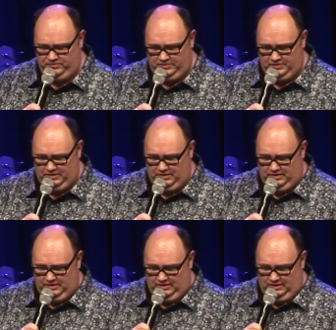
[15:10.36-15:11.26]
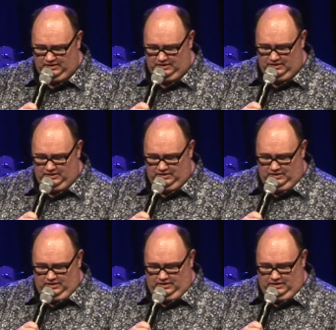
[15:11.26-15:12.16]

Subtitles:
(silence)